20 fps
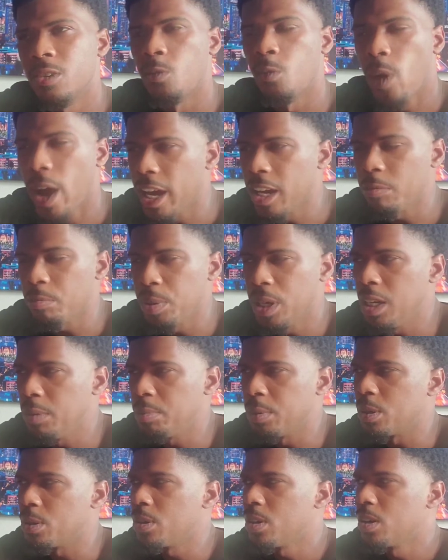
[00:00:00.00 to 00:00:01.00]
White
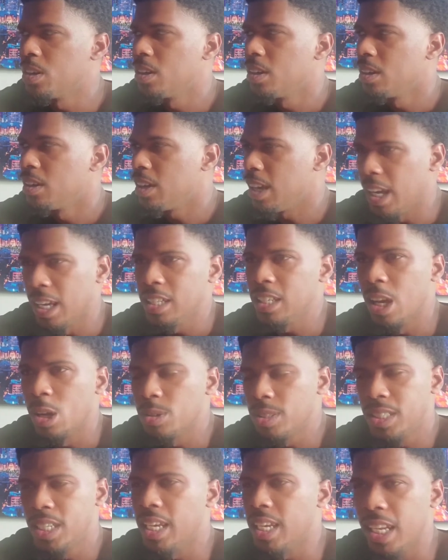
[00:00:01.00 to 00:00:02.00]
people in
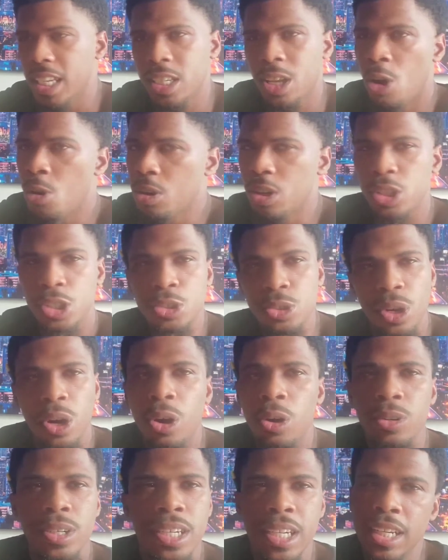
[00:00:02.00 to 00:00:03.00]
your city don't
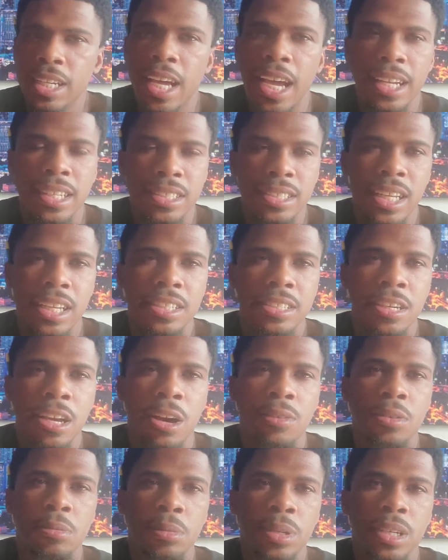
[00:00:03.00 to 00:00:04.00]
control the United States
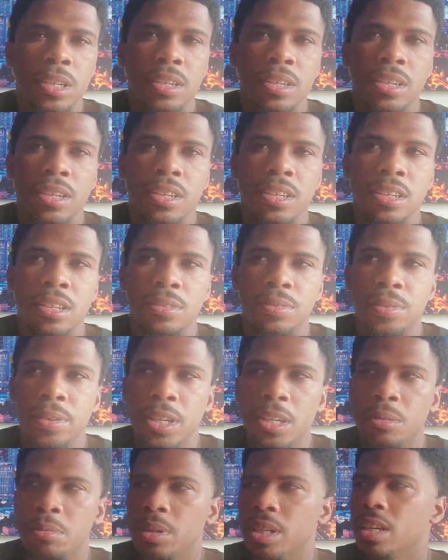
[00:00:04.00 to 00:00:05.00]
government. You
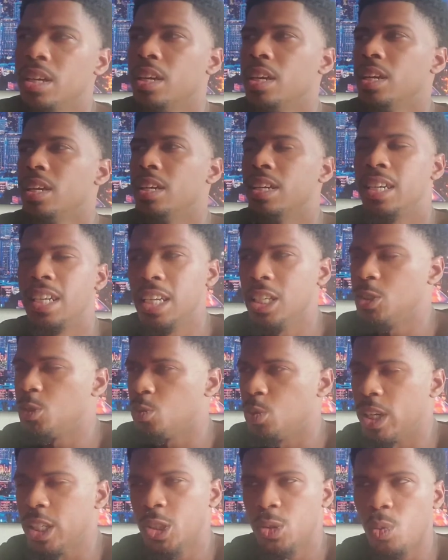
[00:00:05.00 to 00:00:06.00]
feel me? These
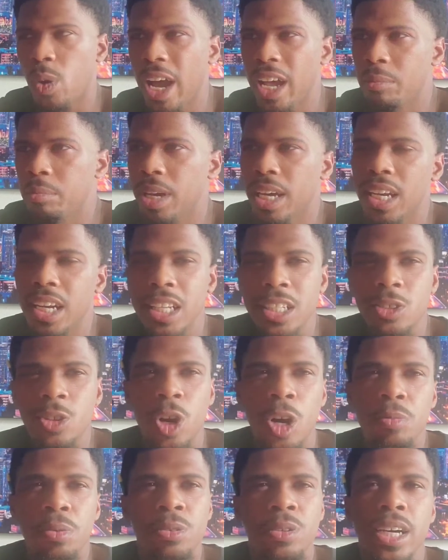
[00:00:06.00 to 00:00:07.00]
rich white men and these
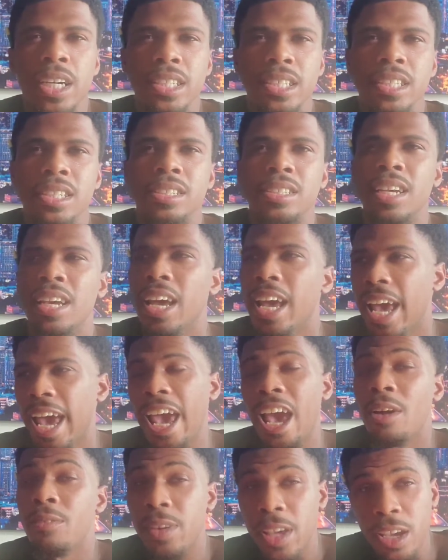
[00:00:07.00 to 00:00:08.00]
corporations
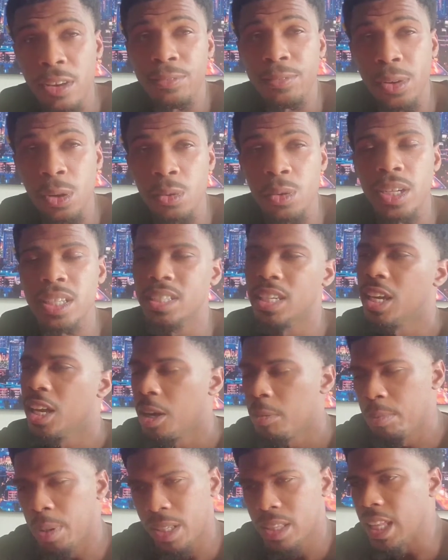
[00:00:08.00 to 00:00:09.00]
have influence,
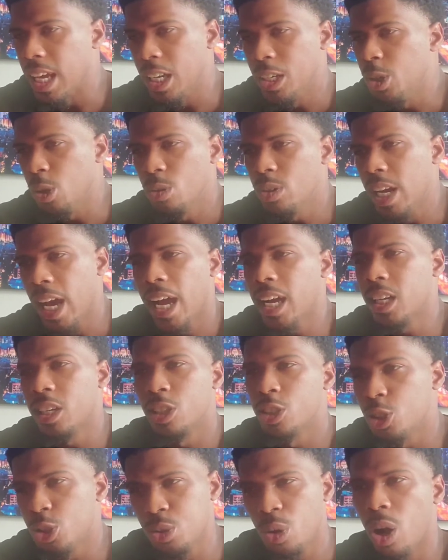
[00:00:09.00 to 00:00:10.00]
but they do not
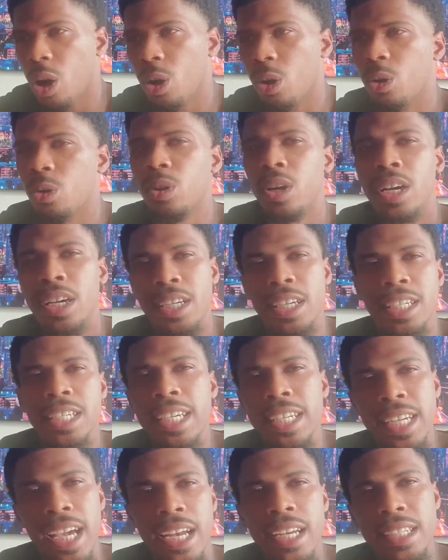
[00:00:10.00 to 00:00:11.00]
control the
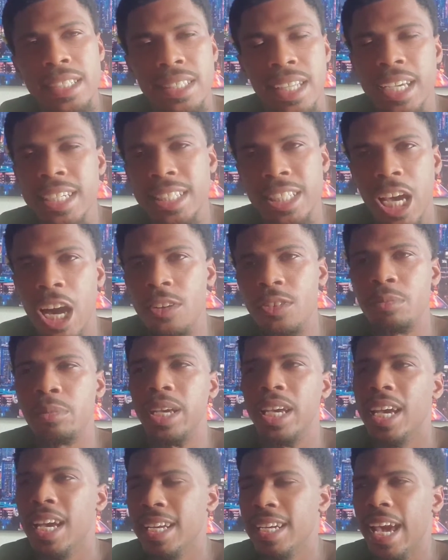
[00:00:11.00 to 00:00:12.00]
United States
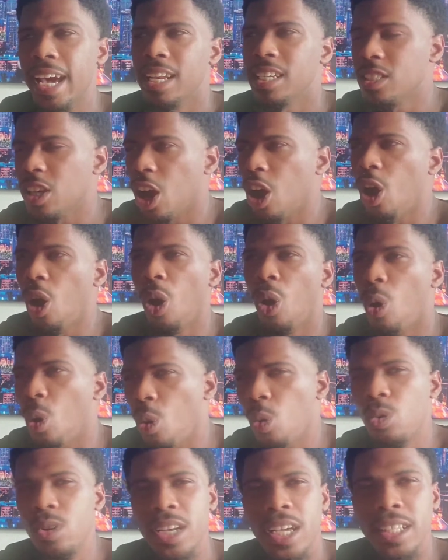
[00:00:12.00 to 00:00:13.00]
government. That is a
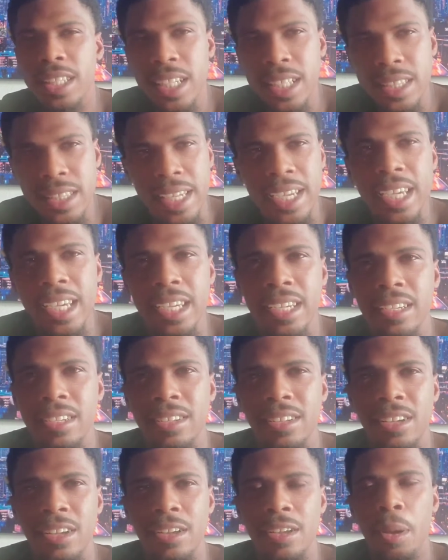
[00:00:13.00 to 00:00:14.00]
whole nother thing,
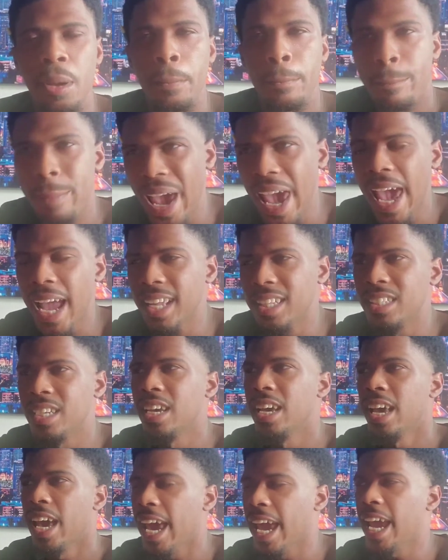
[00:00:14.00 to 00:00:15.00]
backed
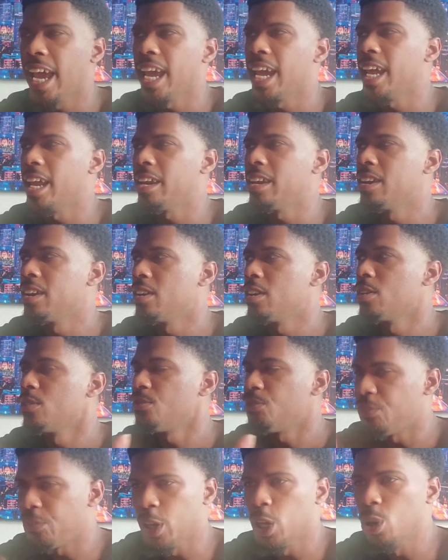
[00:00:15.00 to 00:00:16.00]
and
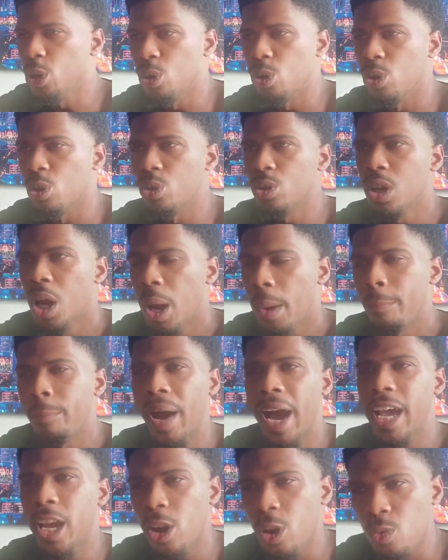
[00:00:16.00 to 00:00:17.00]
fueled
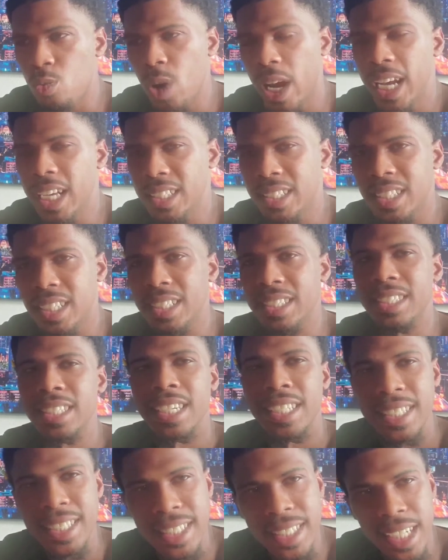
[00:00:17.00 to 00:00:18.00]
by a racist
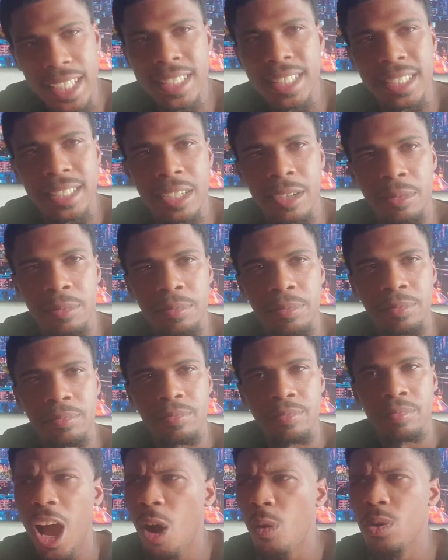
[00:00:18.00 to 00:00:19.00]
system.
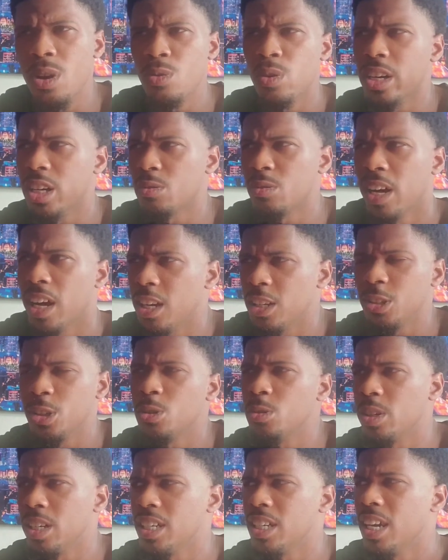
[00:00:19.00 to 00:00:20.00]
All we run around
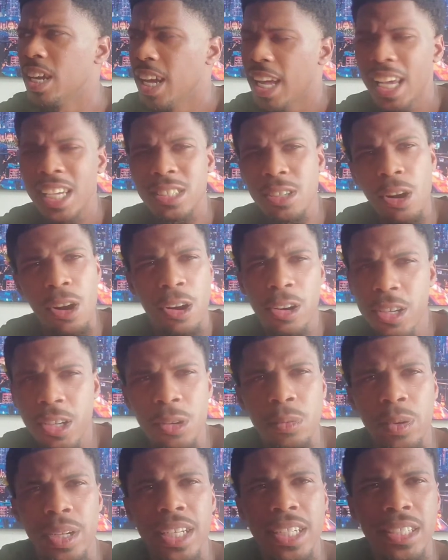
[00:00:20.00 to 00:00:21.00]
doing is
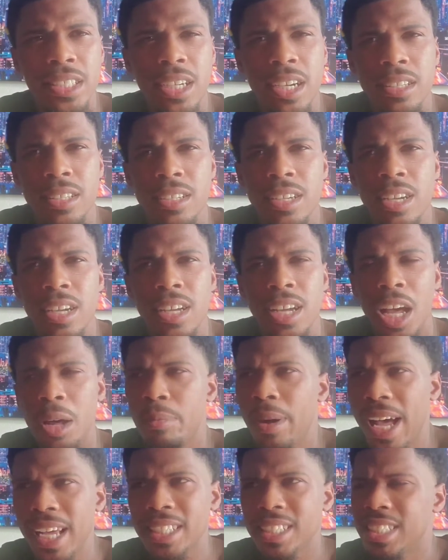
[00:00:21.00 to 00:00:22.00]
arguing with each other
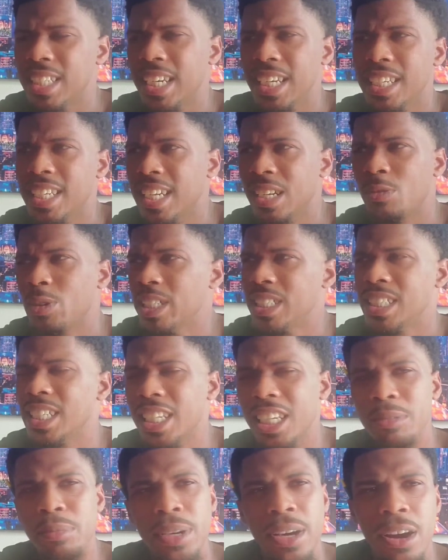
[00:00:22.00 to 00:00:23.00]
about shit that we
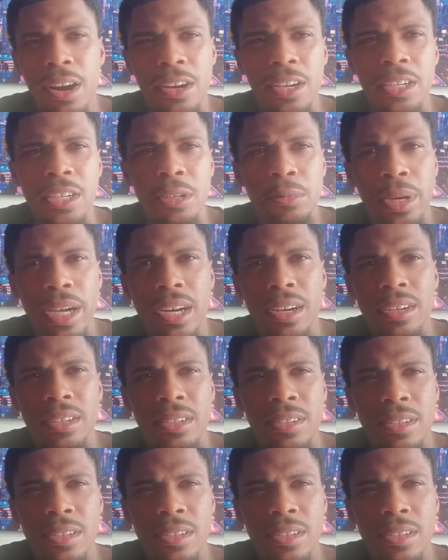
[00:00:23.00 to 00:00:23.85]
shouldn't even be arguing about.